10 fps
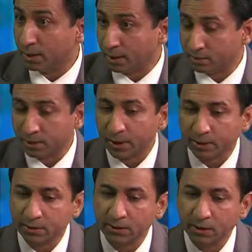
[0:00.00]
income
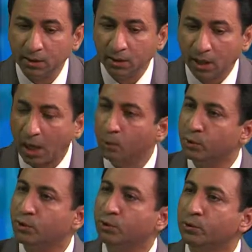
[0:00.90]
tax. How
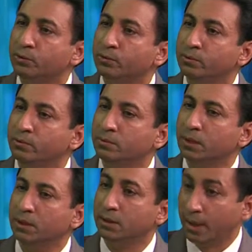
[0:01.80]
would you
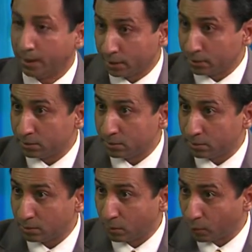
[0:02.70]
then
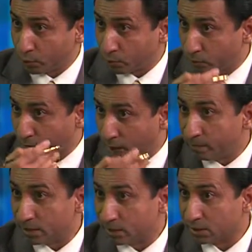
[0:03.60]
go to a
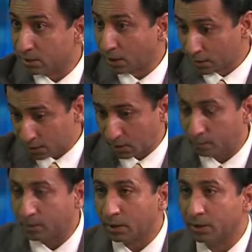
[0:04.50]
business and say,
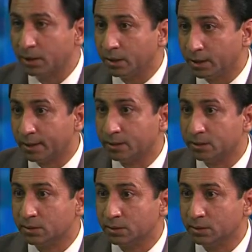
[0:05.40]
well, here it is?